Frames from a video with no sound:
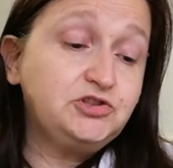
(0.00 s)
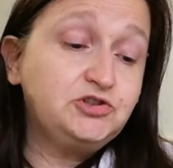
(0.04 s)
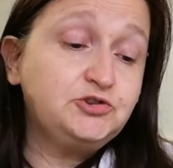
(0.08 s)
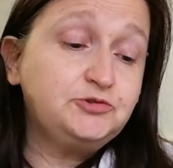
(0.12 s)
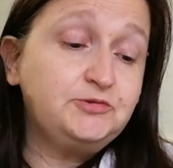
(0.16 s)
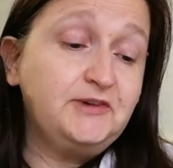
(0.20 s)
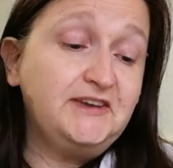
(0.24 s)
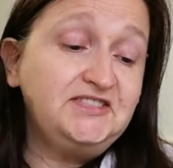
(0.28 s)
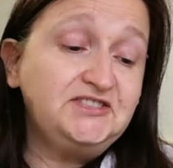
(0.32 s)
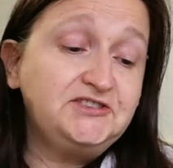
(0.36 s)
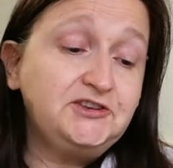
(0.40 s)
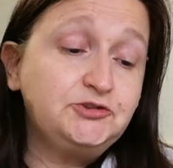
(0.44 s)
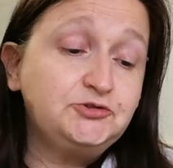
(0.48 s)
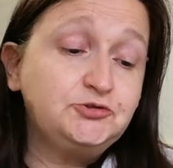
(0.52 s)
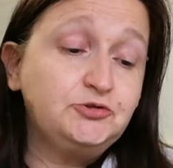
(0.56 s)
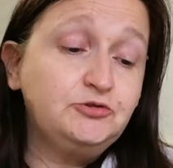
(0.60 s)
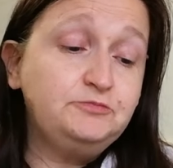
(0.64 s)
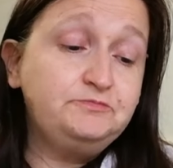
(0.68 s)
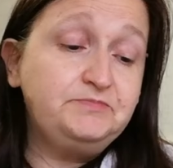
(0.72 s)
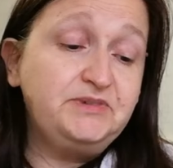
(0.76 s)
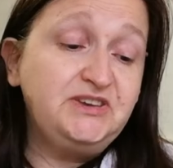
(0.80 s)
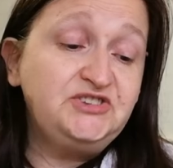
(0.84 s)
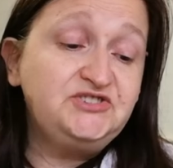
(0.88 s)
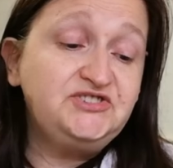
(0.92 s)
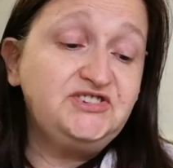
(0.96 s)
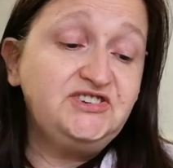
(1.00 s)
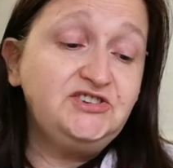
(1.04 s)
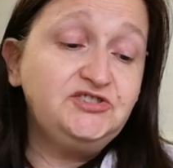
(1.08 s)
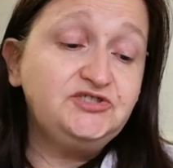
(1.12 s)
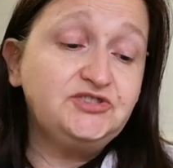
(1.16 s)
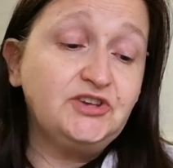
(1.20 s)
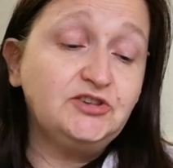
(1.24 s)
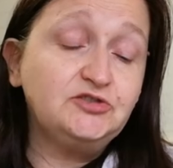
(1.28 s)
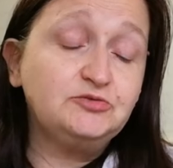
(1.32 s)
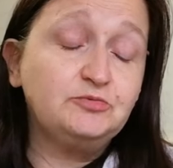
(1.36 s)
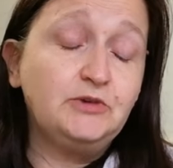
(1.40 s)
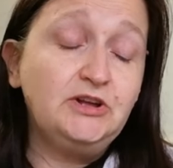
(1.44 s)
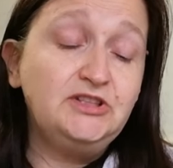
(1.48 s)
22 pieces
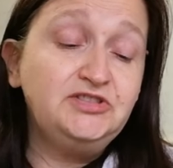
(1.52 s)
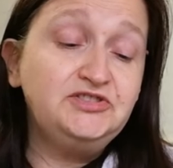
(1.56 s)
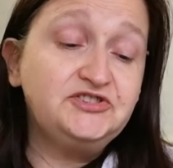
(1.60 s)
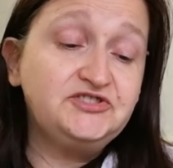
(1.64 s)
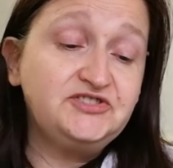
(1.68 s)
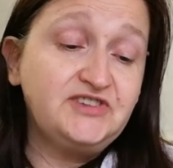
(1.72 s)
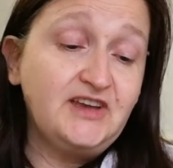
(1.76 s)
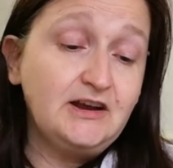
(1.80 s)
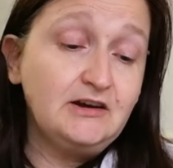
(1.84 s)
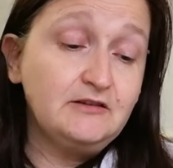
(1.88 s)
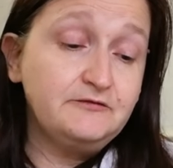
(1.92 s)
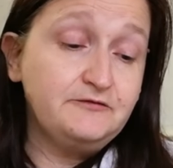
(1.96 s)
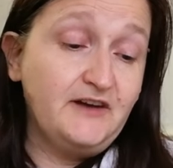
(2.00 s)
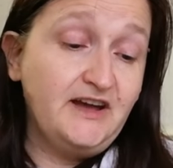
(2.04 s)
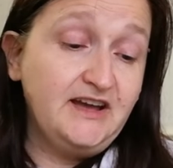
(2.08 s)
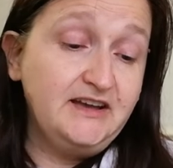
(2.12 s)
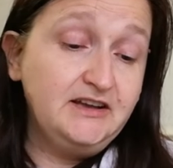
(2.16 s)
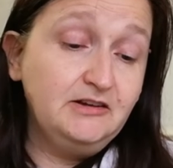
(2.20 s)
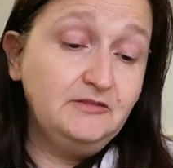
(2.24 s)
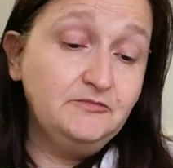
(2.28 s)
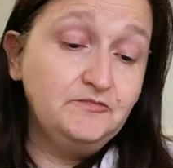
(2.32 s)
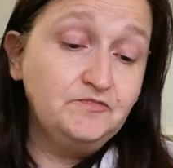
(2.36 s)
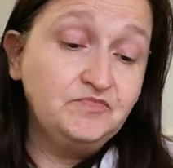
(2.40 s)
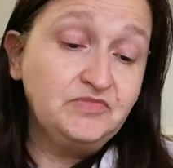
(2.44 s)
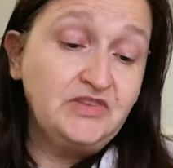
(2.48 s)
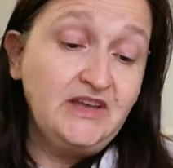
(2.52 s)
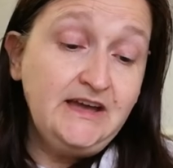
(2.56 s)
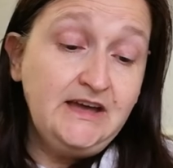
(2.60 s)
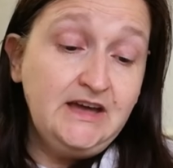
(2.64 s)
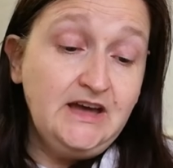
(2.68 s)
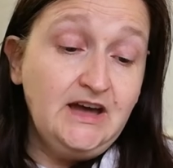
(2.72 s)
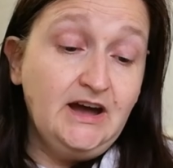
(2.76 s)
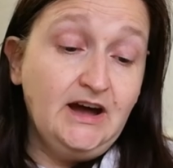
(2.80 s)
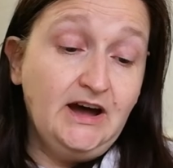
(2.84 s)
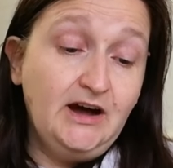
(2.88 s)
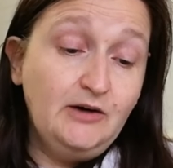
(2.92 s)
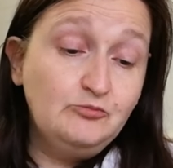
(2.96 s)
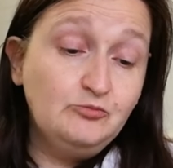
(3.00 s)
is one serving,
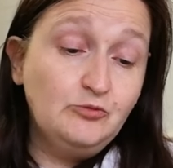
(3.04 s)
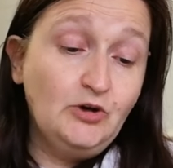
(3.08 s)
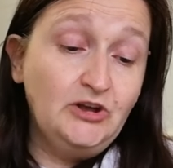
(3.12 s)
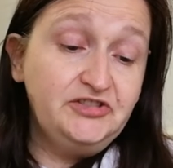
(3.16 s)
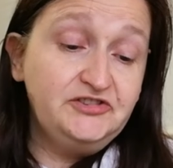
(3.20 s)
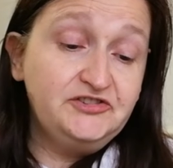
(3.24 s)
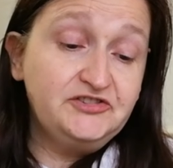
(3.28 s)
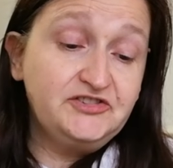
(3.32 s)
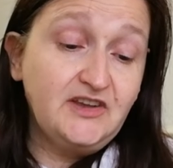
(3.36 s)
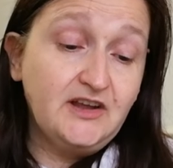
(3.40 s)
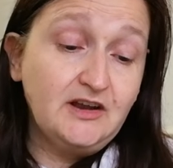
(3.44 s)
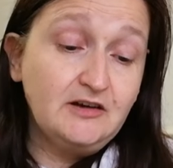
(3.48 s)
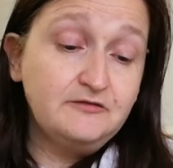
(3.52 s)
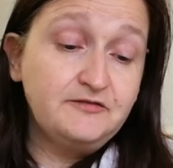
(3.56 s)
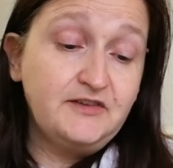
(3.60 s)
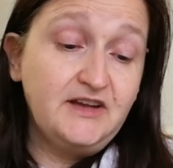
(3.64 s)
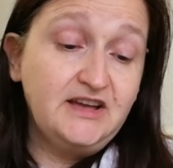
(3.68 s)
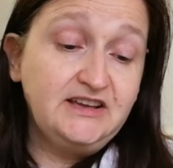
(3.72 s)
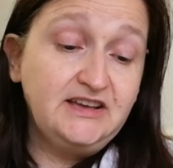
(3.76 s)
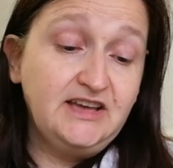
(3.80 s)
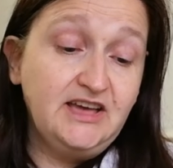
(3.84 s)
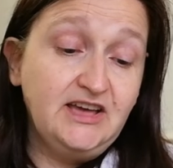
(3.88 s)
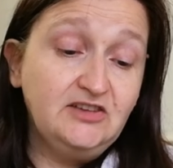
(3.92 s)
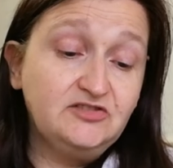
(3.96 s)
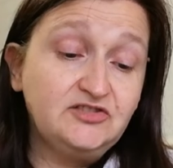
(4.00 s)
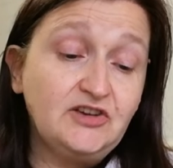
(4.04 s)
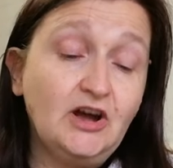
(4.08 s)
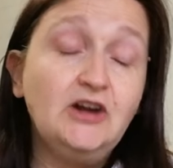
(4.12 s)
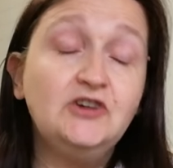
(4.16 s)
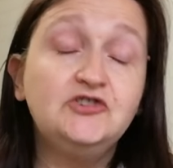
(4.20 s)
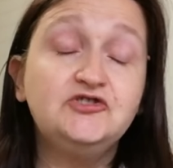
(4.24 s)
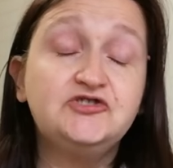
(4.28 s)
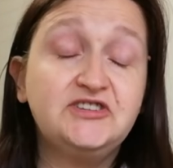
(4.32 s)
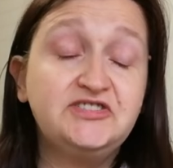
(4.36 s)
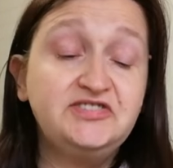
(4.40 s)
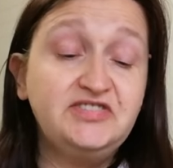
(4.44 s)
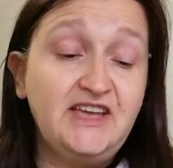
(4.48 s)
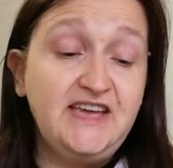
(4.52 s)
and one serving is
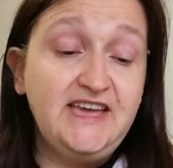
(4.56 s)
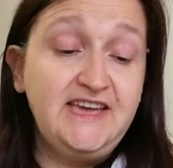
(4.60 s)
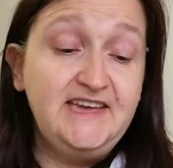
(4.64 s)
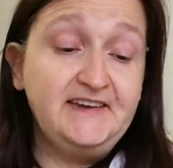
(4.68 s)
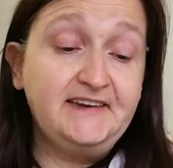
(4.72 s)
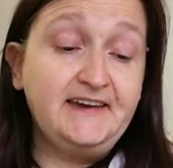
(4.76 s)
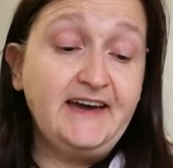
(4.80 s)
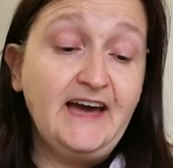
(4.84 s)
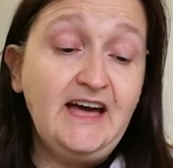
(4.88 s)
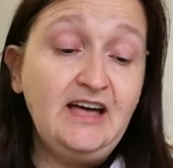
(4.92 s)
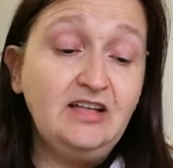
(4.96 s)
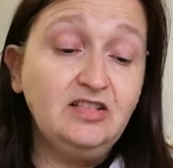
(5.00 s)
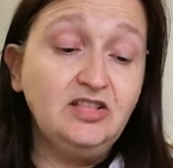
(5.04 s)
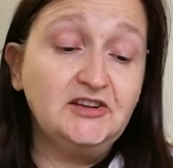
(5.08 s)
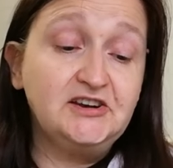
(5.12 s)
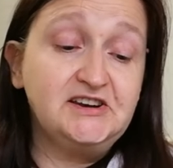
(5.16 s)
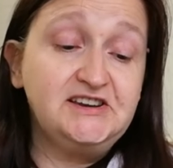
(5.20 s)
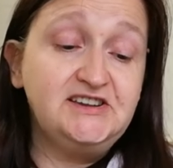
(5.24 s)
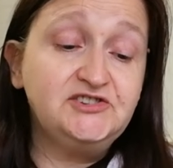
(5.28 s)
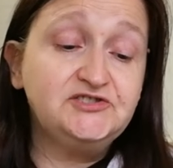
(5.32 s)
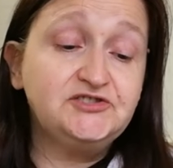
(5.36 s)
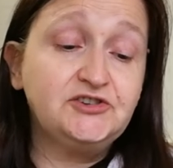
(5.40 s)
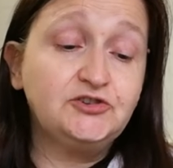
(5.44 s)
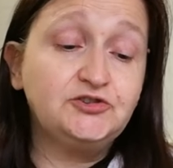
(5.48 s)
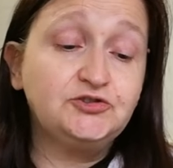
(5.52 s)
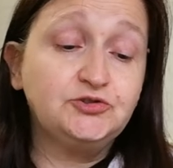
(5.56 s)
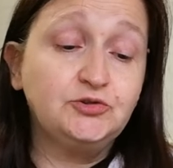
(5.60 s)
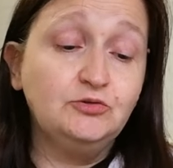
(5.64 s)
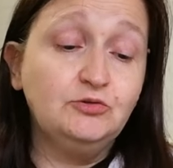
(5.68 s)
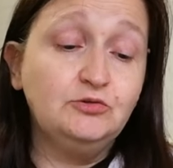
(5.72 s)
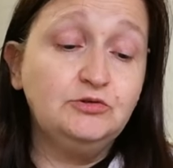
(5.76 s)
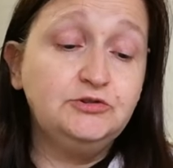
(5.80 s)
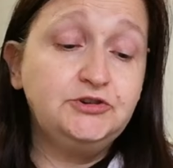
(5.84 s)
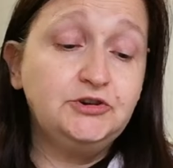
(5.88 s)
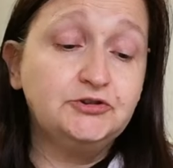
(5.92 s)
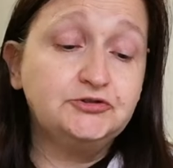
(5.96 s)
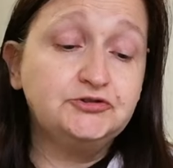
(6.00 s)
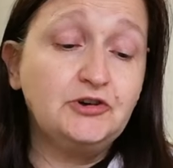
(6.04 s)
108 calories. So
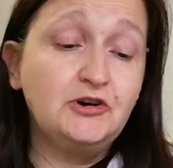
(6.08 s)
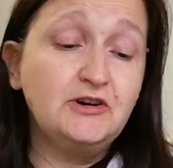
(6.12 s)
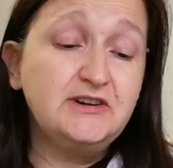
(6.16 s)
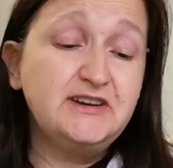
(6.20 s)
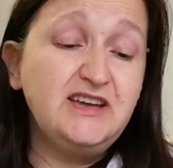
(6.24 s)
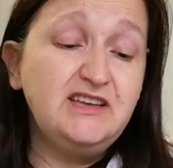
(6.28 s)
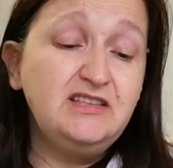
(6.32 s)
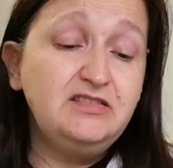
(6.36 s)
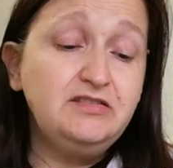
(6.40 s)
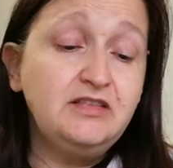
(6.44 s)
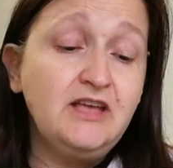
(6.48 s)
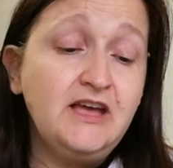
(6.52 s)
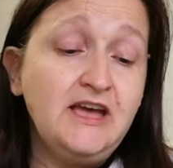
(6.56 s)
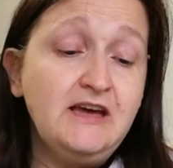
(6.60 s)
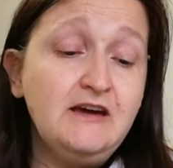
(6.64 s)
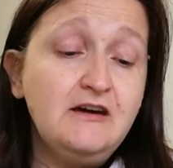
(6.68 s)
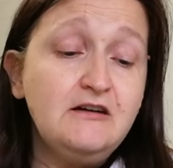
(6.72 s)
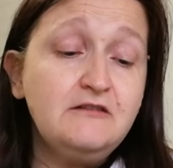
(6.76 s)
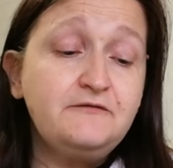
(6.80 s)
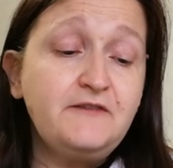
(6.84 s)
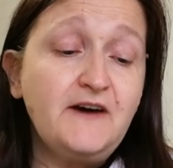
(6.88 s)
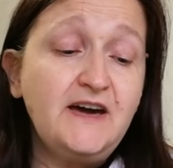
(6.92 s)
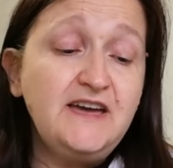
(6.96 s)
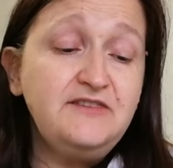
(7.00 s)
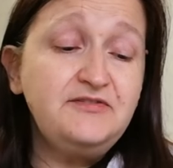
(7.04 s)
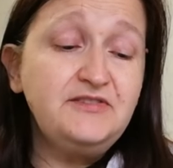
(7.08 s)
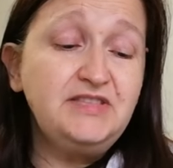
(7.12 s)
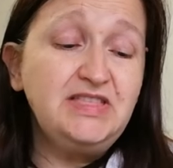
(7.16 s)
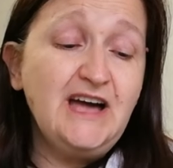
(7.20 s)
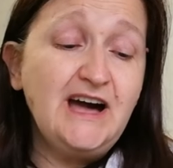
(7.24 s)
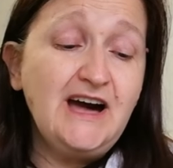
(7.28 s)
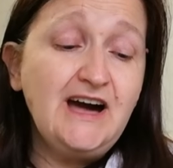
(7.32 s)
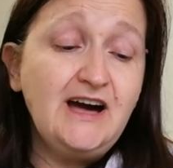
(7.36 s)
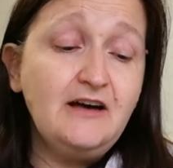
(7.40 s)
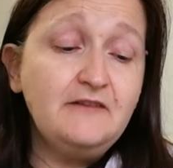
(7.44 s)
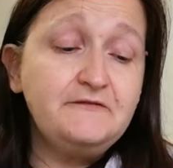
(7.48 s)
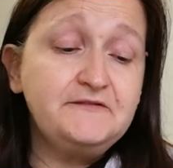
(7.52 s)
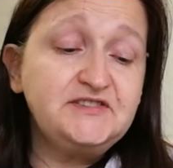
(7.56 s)
you're talking
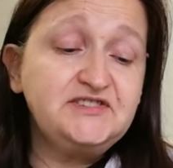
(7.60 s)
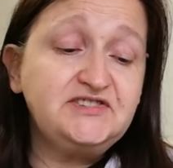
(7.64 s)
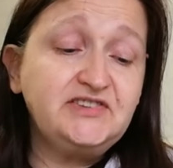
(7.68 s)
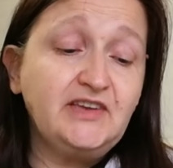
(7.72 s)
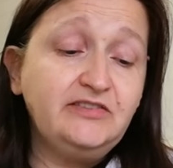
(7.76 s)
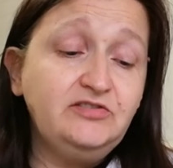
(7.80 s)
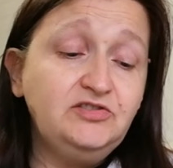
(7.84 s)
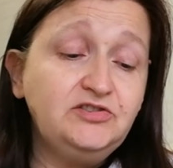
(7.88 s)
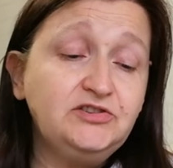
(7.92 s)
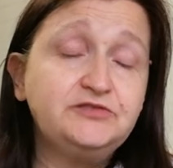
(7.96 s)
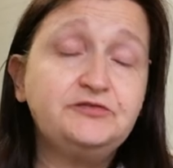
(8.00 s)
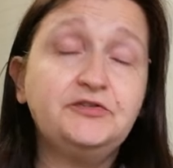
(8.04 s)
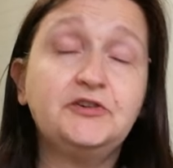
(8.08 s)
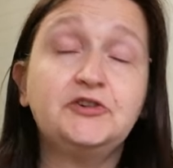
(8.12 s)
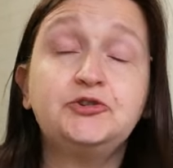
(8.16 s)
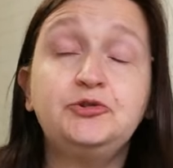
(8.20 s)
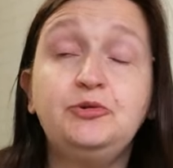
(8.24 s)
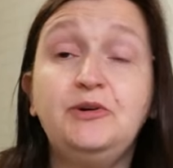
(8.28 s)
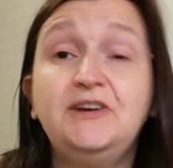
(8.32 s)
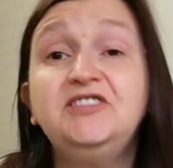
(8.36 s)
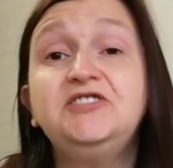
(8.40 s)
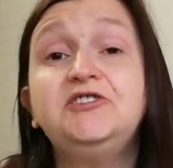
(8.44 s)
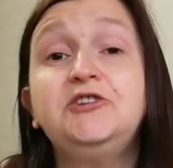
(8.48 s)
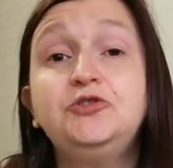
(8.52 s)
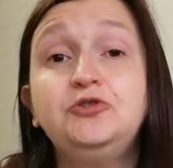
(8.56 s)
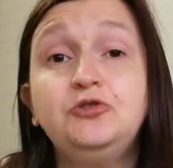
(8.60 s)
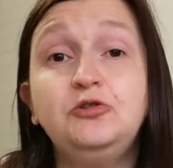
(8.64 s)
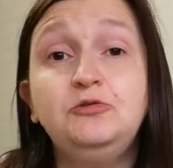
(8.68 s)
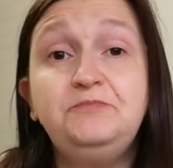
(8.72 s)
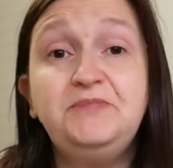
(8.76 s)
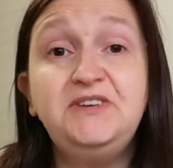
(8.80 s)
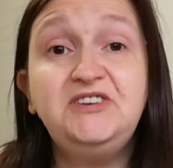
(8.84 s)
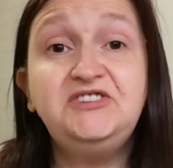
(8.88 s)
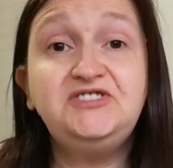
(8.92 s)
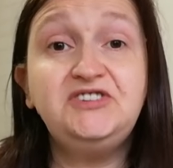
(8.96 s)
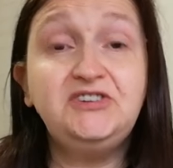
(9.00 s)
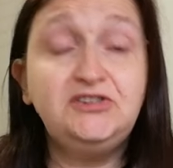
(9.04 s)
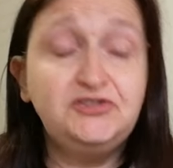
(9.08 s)
5.5 sins for 22
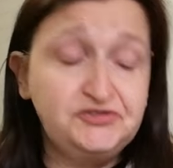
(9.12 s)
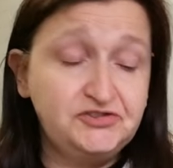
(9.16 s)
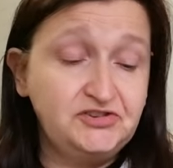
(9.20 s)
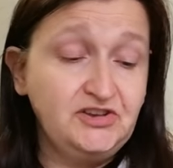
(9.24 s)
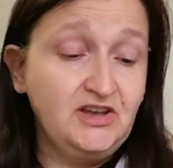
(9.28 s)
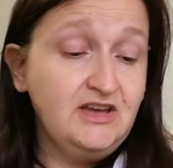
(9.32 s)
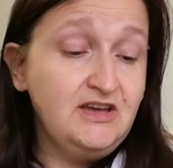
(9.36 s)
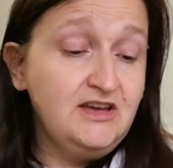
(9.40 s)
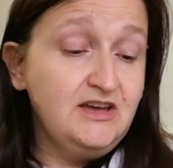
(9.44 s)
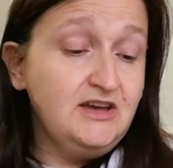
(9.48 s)
pieces.